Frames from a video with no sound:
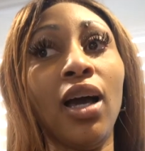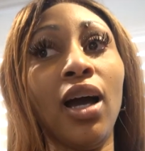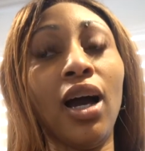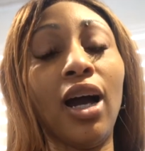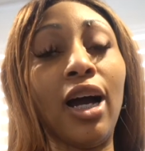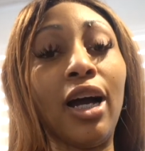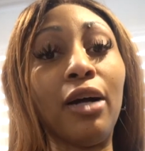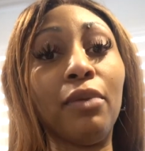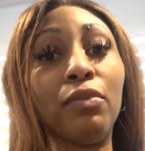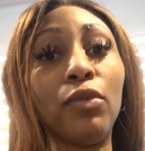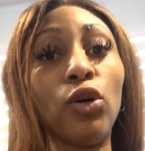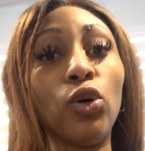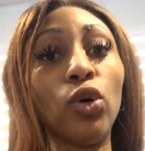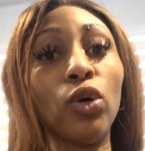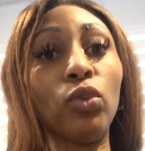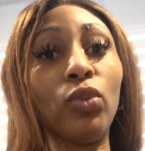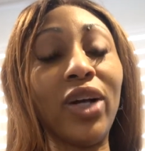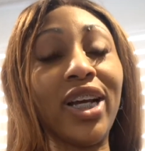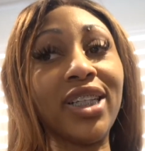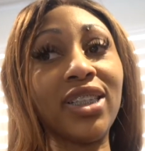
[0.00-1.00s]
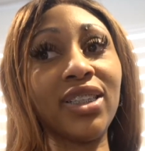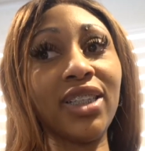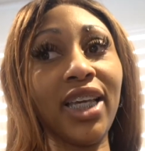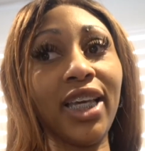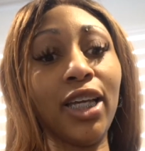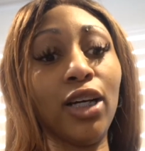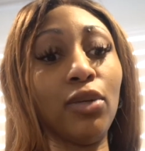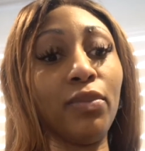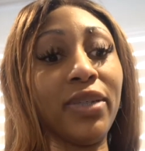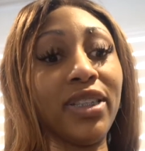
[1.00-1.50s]
or West
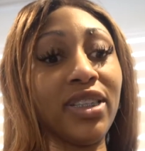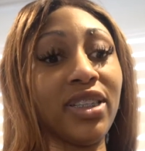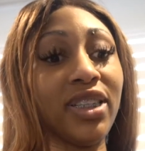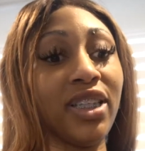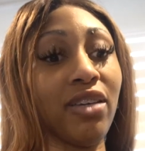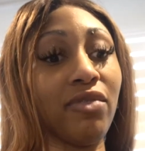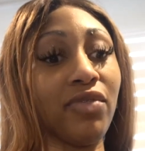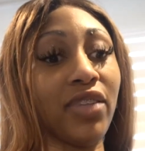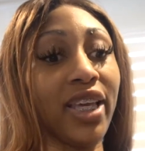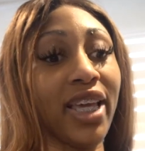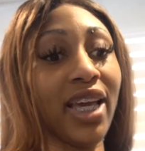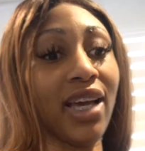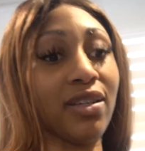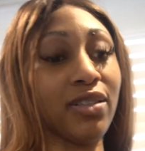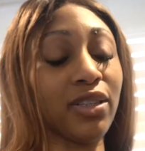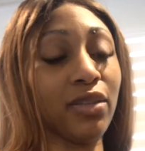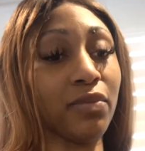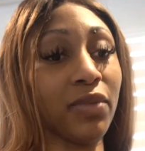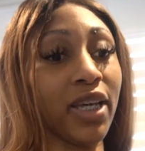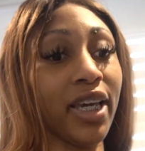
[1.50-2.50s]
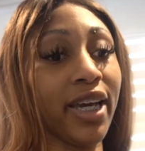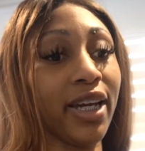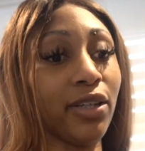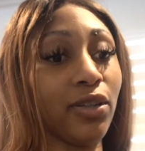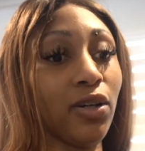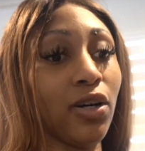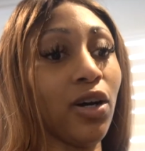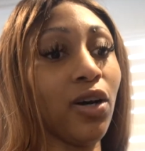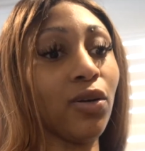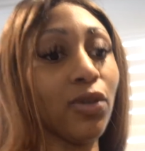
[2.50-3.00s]
Elm and see if they have some
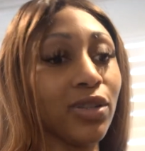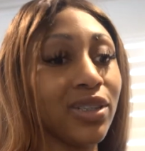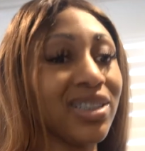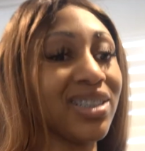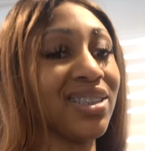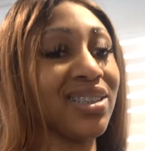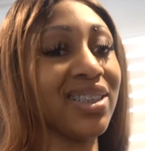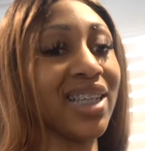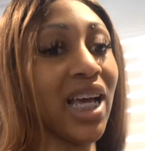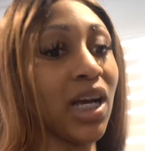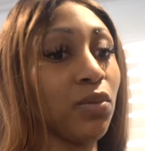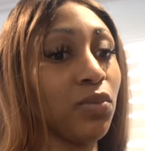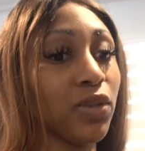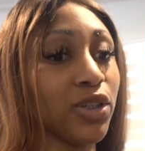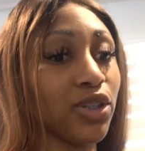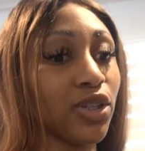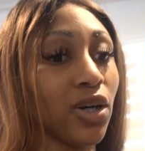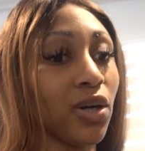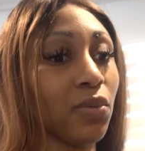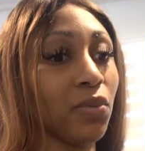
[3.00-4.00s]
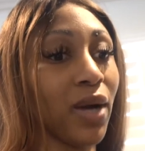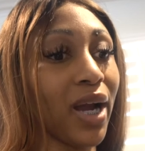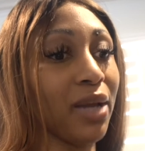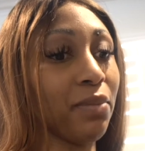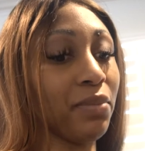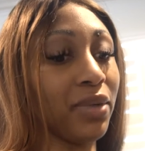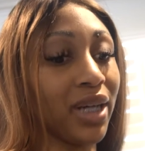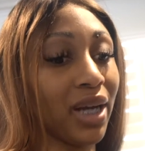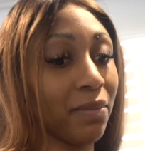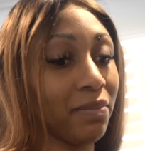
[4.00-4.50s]
candle holders, because that one's all
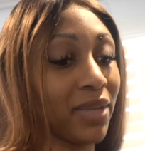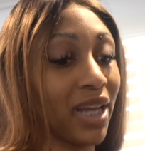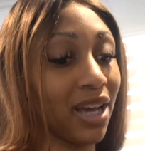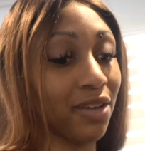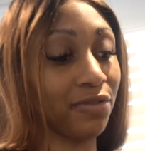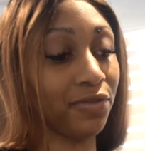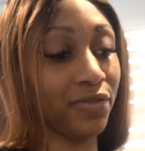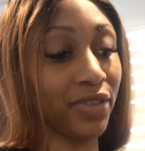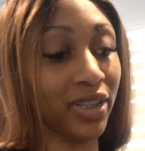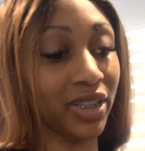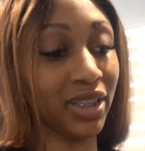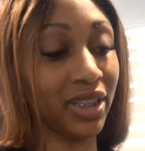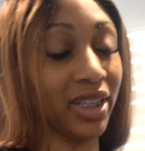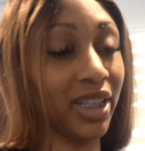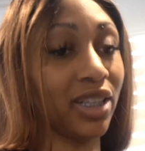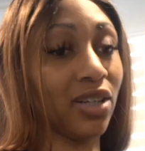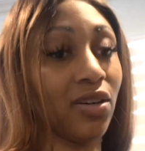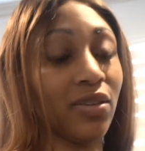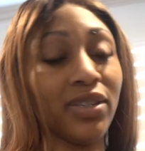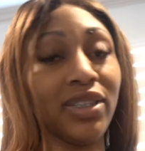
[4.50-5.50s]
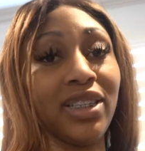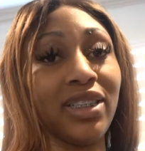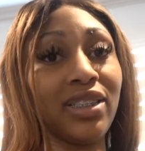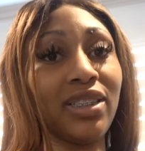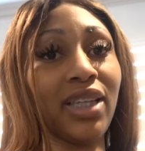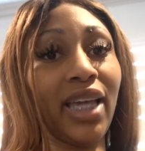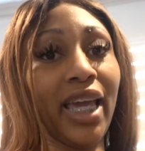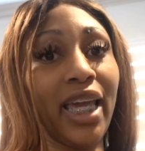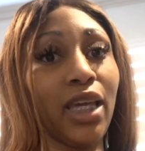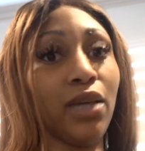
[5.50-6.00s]
right, but I'm not feeling it on this
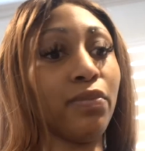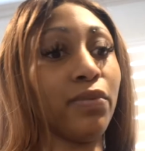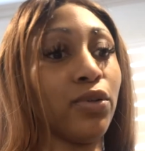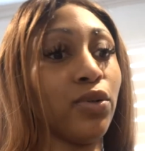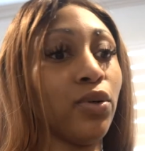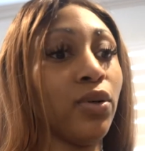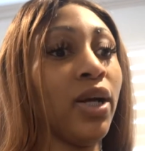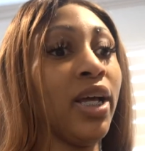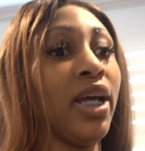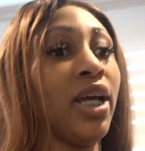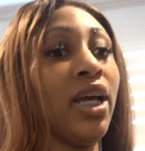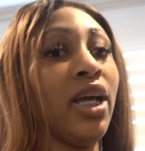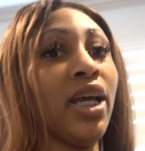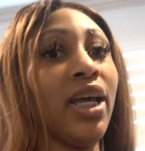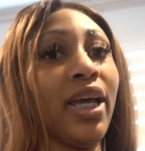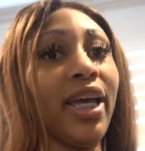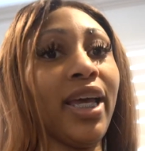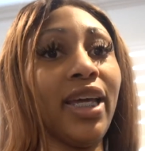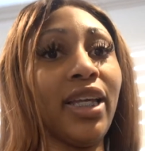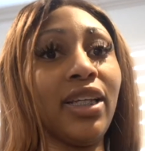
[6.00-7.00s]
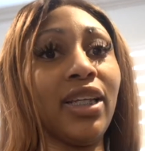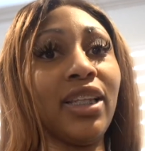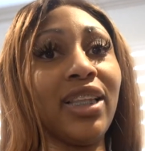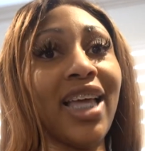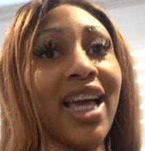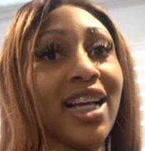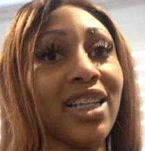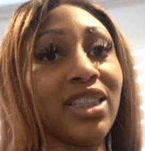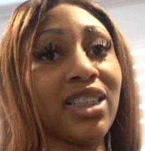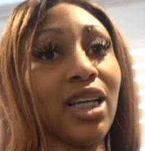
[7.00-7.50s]
table. And the
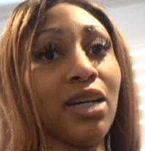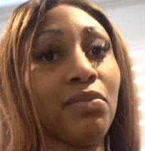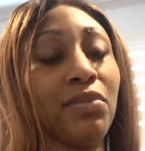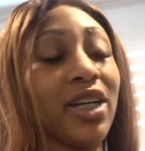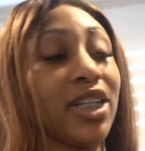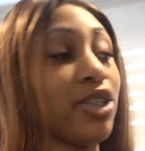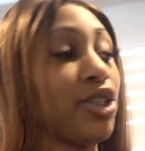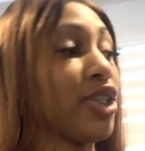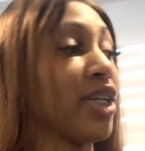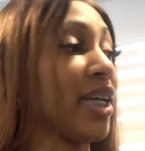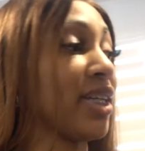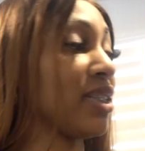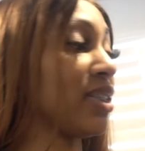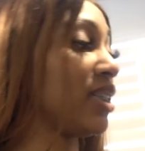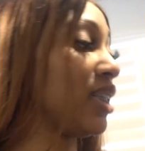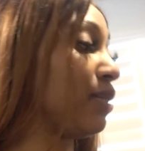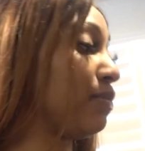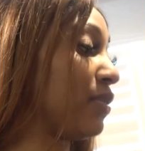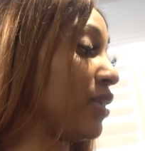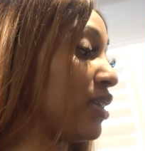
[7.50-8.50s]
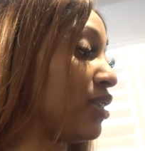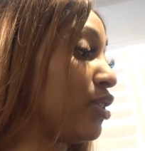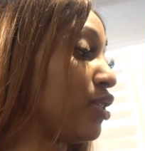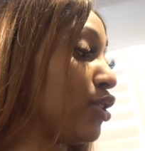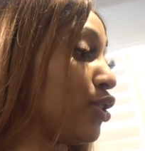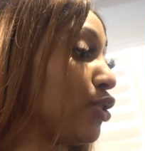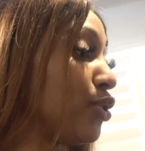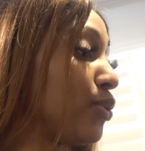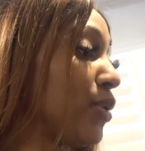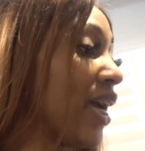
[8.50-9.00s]
last time I checked,
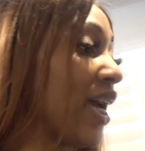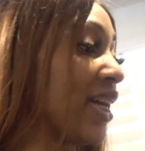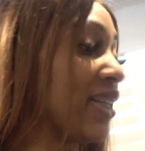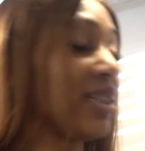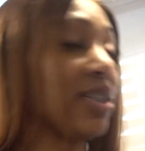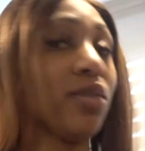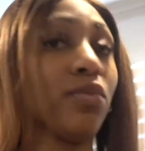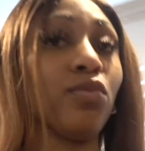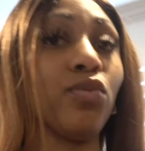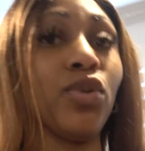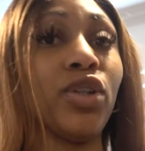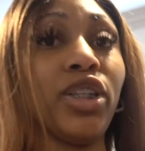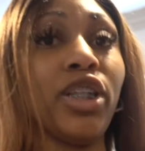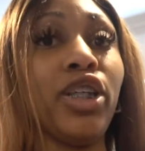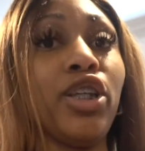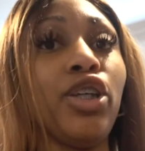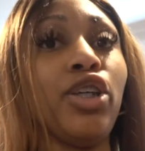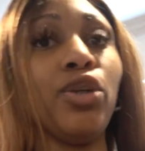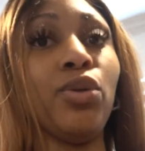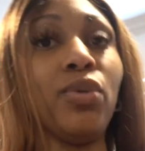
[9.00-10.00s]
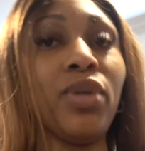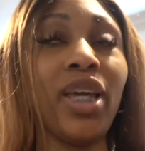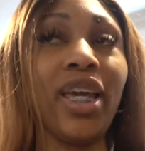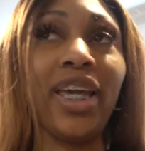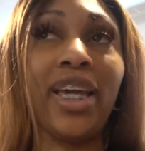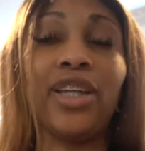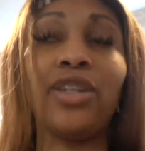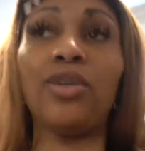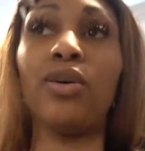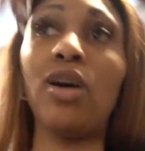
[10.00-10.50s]
CB2 had some really cute
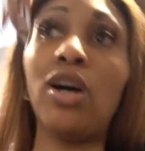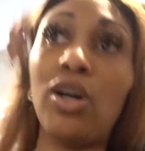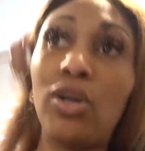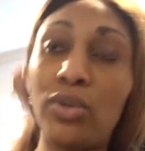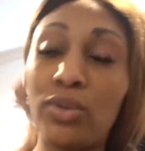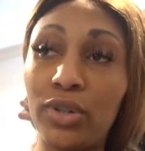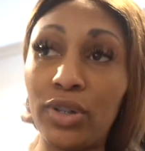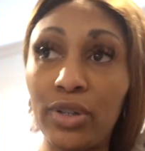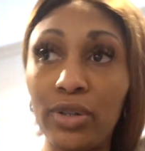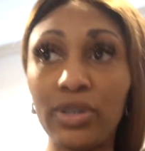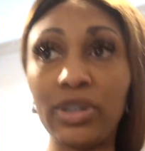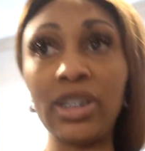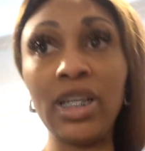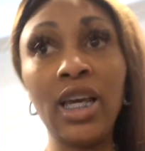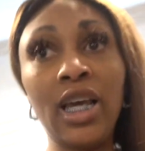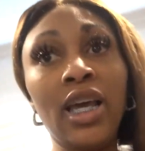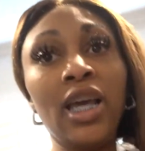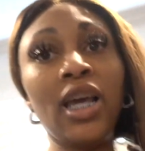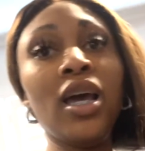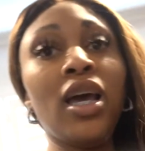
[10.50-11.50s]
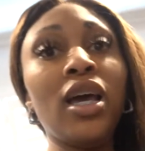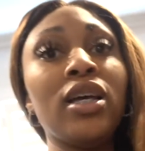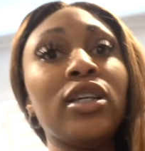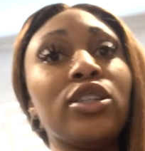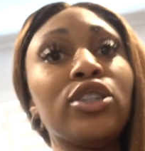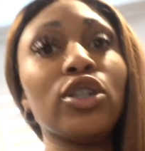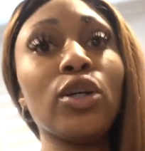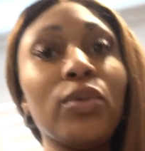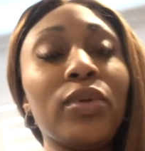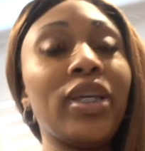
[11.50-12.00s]
candle holders.
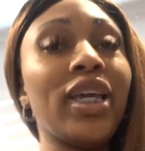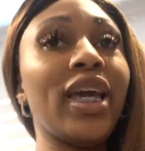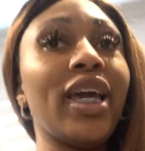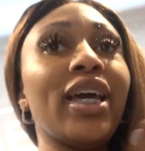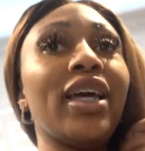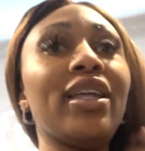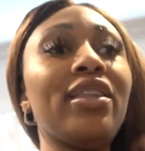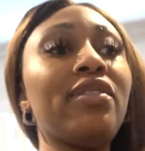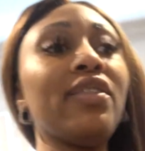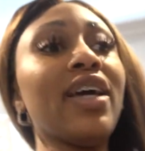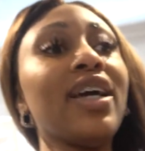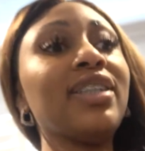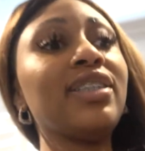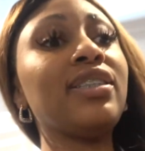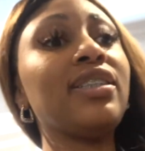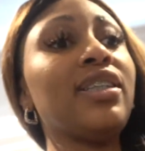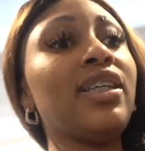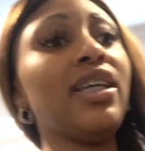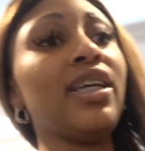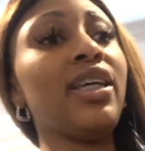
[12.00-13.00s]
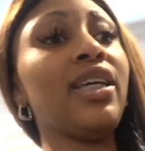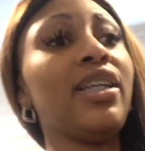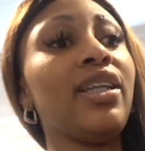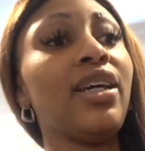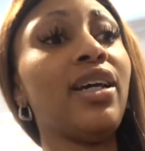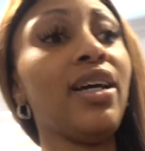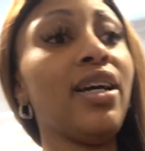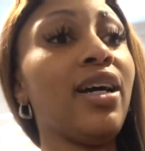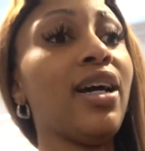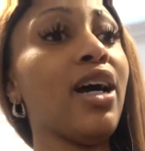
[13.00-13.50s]
So yeah, that's it.
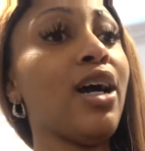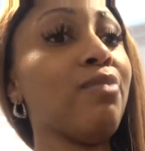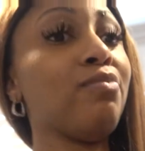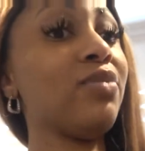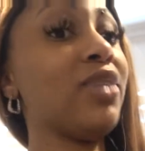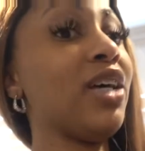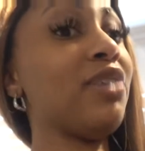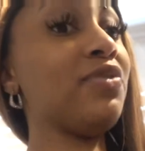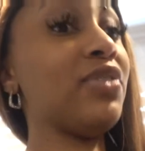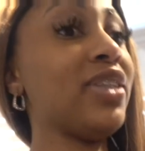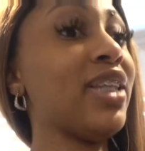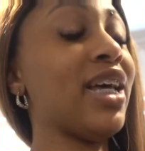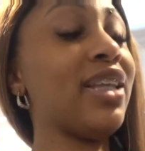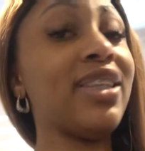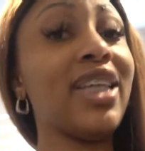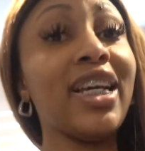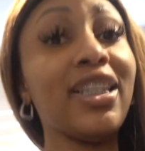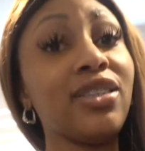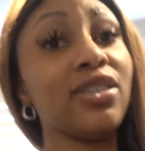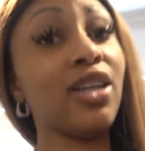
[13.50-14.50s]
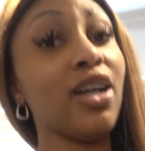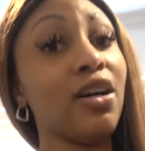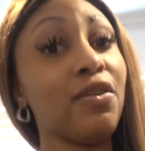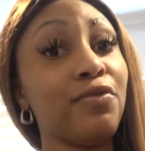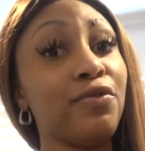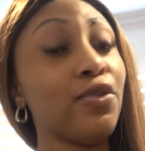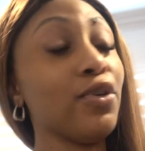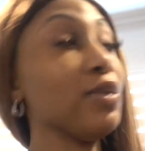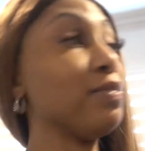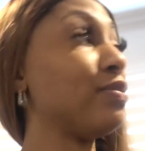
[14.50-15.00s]
I'm loving that. That Tom
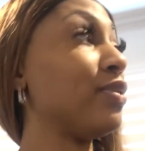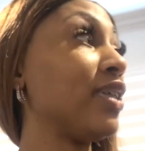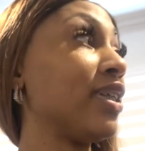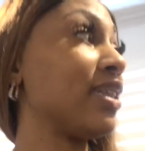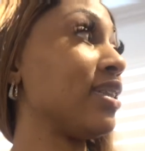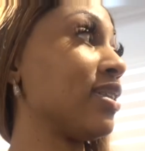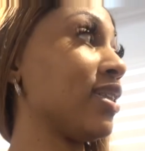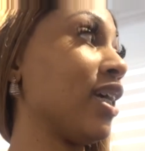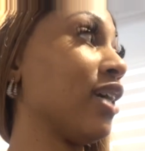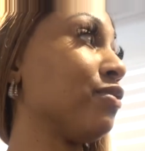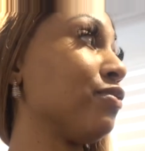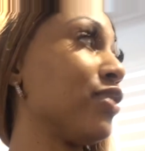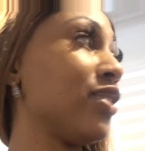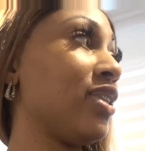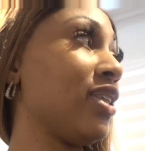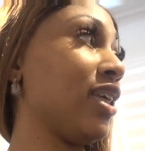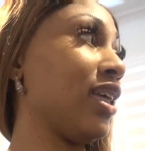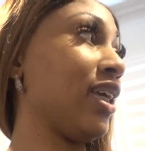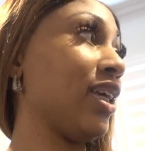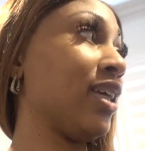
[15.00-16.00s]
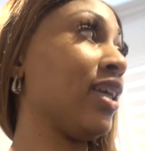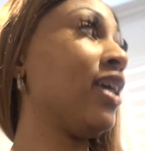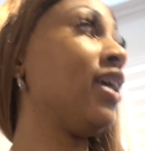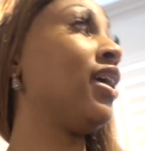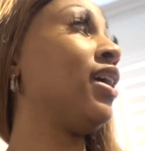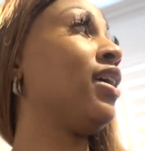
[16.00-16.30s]
Ford book is everything.